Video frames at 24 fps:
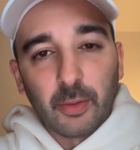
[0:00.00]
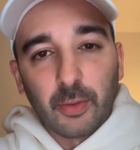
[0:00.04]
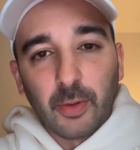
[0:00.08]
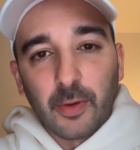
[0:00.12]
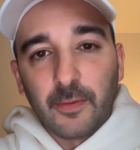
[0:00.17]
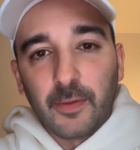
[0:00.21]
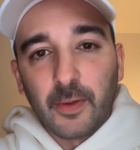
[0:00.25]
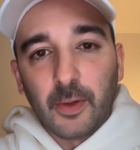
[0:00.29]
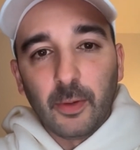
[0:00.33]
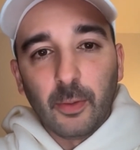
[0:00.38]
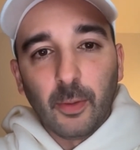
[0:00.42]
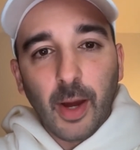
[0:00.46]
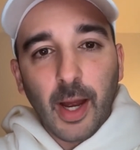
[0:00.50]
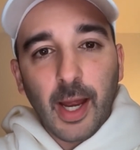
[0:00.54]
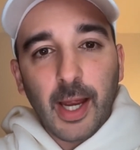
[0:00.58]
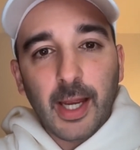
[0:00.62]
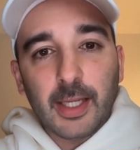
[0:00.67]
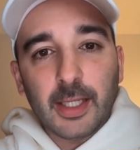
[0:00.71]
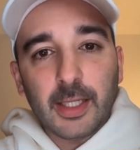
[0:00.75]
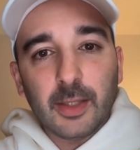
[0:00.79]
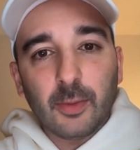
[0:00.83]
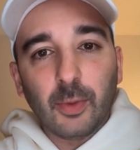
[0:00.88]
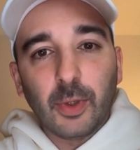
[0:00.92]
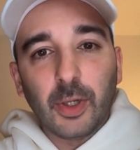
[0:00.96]
review
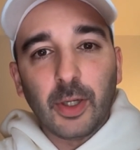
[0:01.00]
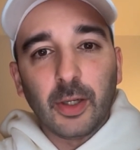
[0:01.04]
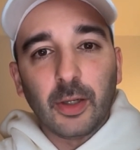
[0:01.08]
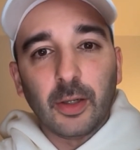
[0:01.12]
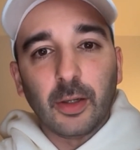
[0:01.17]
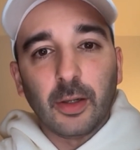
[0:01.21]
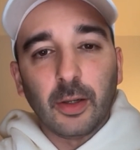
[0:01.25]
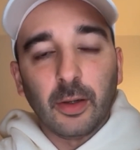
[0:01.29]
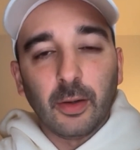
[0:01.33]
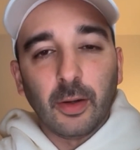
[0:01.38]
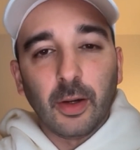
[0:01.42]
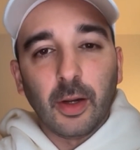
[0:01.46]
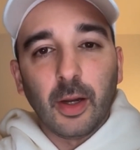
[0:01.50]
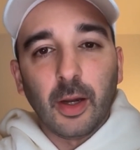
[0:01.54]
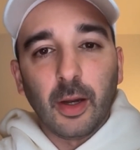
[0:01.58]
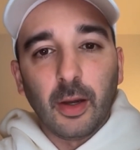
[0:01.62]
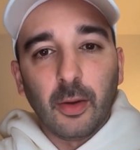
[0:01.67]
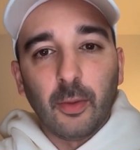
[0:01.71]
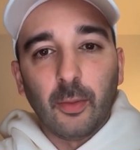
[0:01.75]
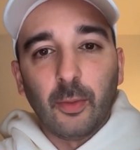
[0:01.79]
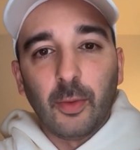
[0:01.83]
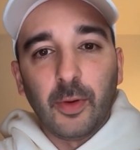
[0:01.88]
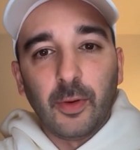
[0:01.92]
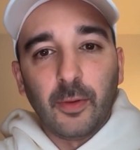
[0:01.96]
wise,
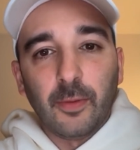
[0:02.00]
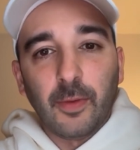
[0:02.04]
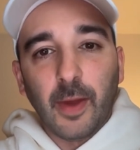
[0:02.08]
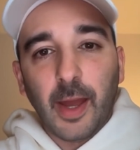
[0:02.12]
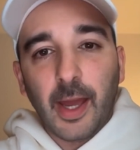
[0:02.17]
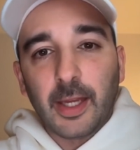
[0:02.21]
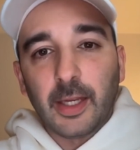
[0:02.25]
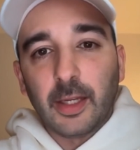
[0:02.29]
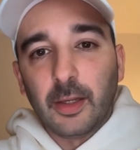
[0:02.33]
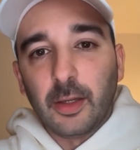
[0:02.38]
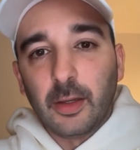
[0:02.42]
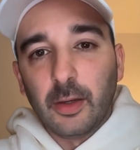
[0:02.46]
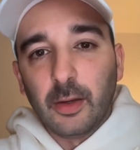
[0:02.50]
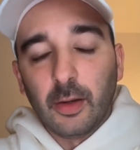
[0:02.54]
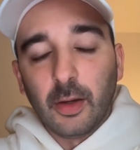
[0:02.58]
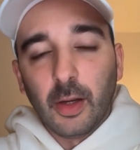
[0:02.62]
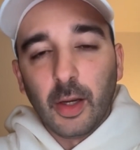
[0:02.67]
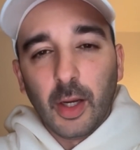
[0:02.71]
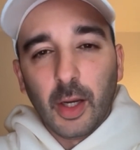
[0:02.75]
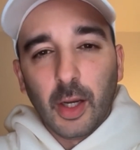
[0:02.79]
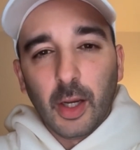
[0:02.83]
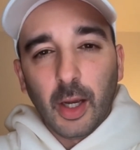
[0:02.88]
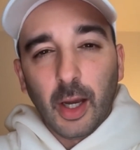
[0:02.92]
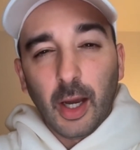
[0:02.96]
we've had
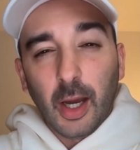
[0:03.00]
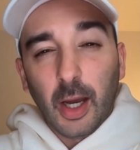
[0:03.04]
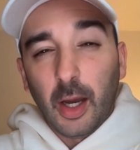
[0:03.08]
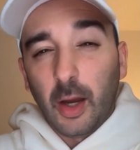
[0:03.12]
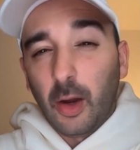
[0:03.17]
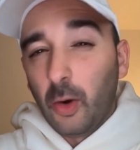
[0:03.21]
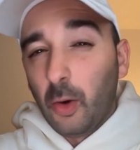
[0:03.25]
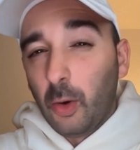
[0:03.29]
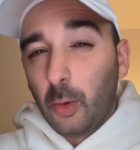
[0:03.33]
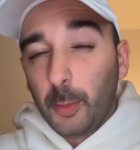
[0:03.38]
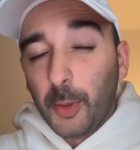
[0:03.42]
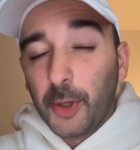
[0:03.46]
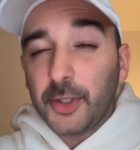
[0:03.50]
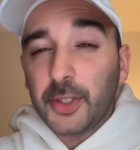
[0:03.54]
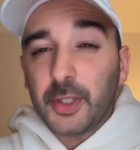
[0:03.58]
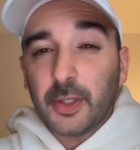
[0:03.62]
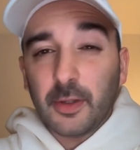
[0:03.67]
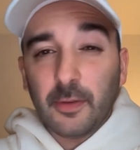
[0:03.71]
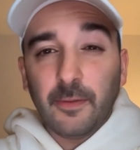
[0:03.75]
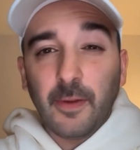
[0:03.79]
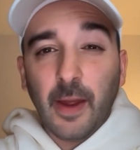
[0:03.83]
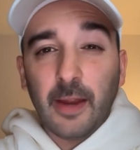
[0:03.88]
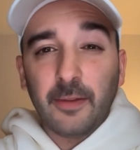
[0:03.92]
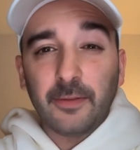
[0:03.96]
almost
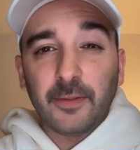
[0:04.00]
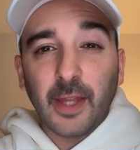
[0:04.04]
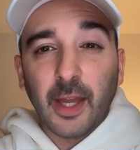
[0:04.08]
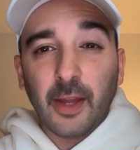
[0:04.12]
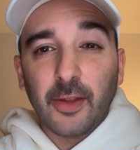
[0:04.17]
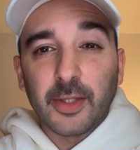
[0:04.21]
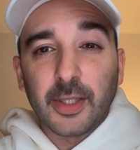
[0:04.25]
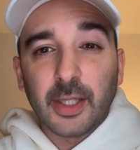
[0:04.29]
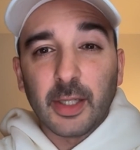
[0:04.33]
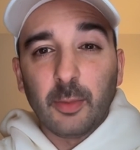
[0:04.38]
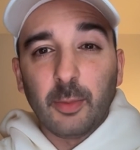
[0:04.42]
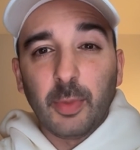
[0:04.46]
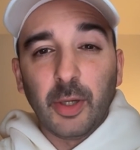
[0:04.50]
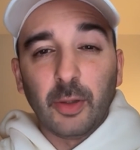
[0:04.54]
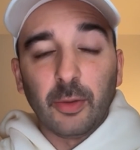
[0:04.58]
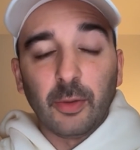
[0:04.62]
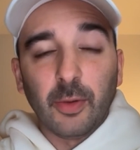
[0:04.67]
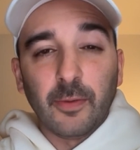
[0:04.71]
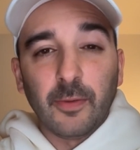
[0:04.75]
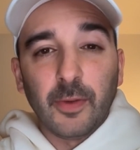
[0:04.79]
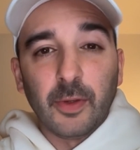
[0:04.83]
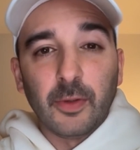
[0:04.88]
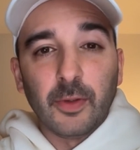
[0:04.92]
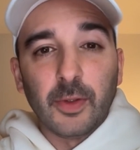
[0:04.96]
5,000 peer
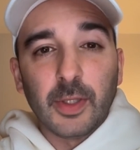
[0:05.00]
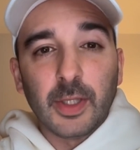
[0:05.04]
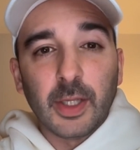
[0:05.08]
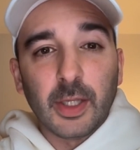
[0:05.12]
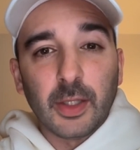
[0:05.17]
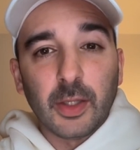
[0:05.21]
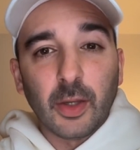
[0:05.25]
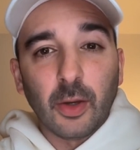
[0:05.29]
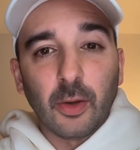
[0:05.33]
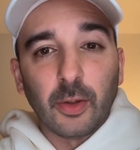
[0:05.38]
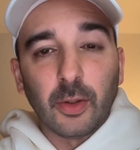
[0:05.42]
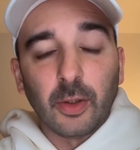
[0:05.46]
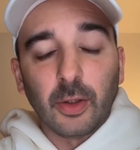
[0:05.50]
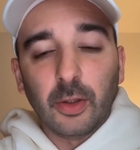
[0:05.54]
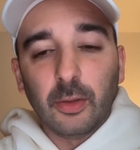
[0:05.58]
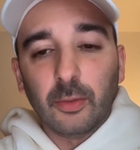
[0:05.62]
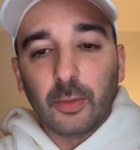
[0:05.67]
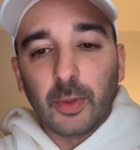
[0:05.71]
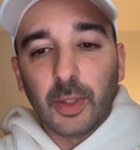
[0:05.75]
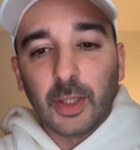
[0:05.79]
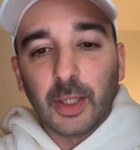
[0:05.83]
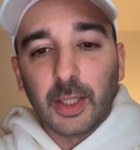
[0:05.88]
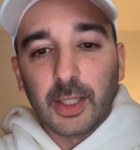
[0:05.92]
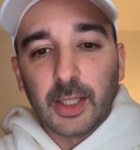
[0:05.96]
reviews in total.
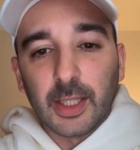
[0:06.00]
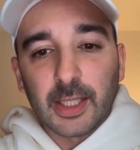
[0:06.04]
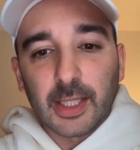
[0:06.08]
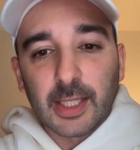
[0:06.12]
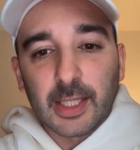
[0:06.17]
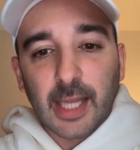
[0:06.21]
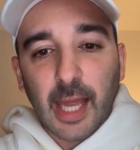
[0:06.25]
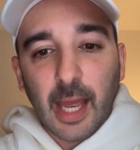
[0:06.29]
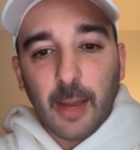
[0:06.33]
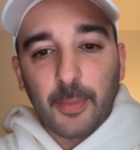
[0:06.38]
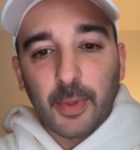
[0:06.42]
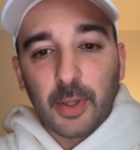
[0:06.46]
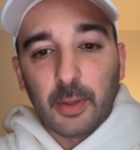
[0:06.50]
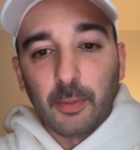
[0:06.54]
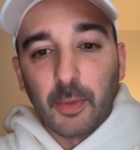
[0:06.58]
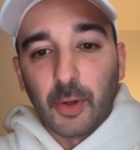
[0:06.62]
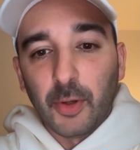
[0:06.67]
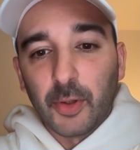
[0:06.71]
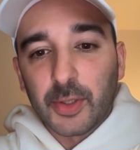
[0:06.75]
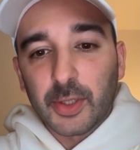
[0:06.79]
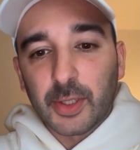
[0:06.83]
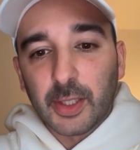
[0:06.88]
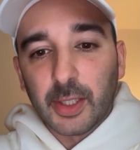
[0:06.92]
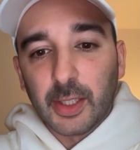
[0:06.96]
Really, this has happened
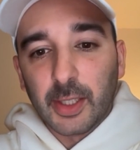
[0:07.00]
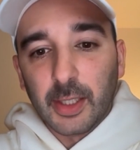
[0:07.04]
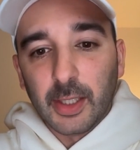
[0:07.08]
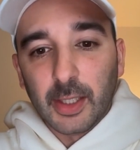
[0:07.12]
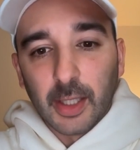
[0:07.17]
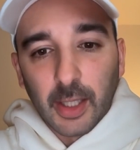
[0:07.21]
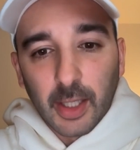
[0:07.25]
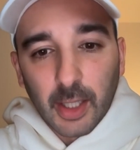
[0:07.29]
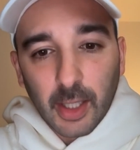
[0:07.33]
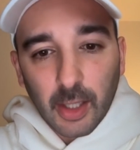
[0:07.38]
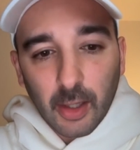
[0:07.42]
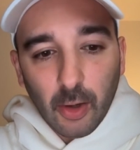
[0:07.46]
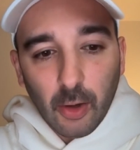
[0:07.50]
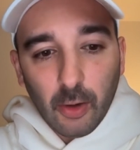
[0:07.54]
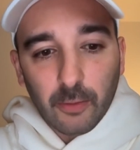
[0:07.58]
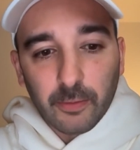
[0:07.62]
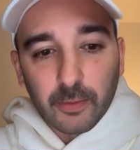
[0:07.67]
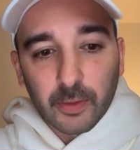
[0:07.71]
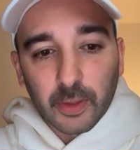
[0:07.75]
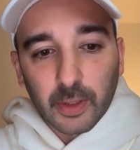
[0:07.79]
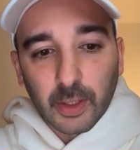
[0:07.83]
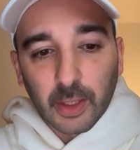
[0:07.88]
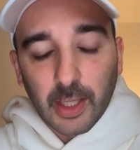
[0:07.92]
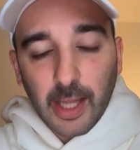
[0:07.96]
mostly
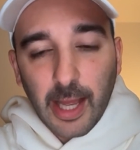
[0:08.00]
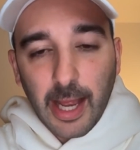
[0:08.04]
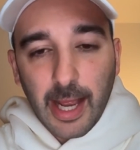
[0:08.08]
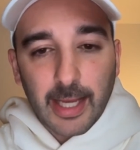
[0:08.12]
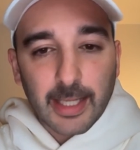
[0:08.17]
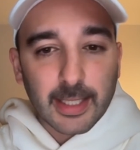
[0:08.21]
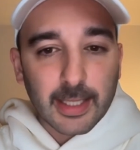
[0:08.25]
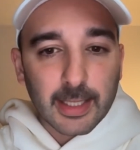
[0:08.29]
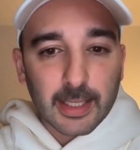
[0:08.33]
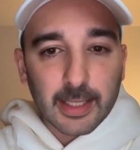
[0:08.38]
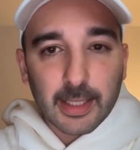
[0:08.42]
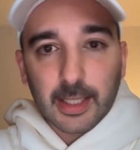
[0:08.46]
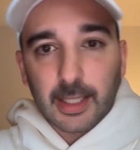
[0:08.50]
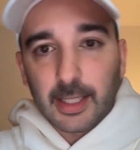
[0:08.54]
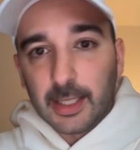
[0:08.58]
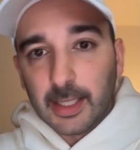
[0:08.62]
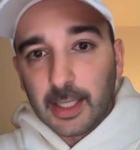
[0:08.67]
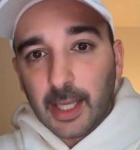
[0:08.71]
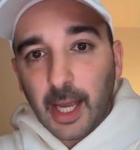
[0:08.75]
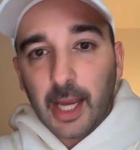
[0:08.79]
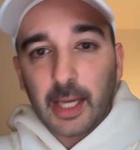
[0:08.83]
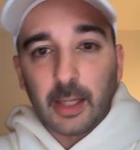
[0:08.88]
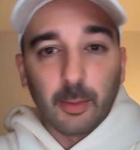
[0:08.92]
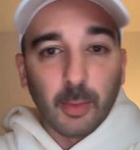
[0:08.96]
over the last
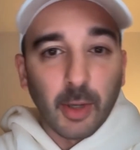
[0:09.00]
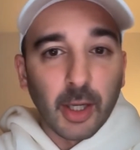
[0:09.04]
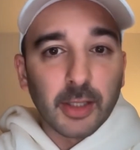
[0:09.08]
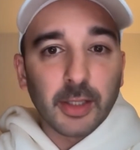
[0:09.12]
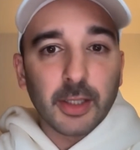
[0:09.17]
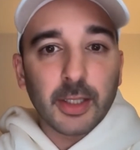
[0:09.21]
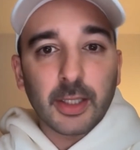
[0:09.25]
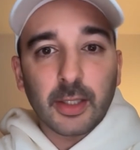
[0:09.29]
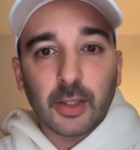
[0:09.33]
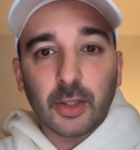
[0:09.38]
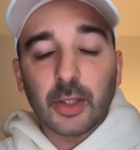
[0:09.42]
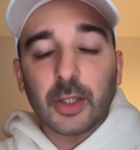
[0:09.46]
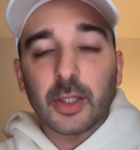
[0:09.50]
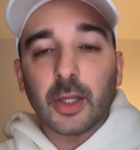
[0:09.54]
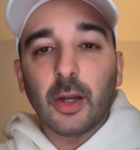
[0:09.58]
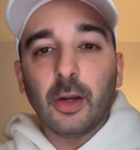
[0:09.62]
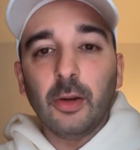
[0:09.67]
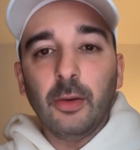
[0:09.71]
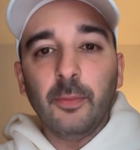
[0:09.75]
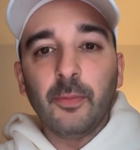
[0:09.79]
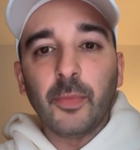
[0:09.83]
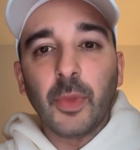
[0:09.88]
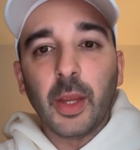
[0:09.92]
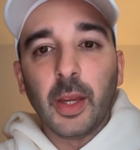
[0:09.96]
9 months or
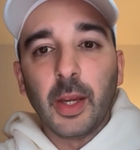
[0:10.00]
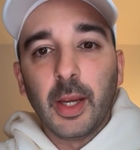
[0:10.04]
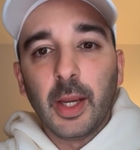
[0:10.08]
so.